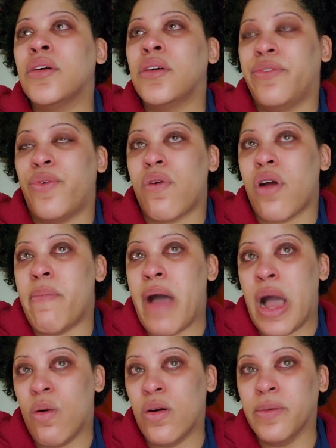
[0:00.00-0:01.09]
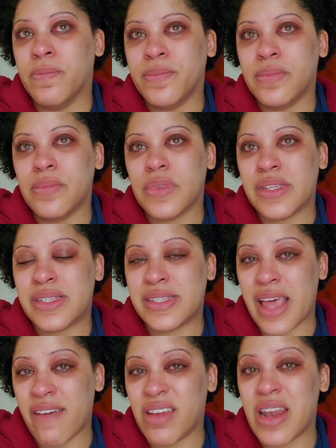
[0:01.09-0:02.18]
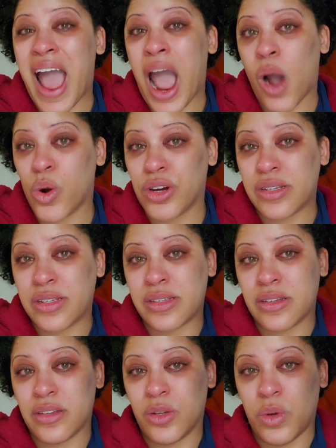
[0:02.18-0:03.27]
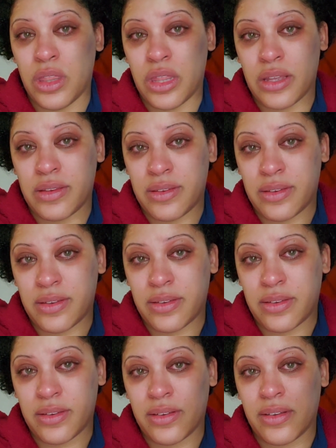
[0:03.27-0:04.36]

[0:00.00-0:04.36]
for about 7 hours doing this,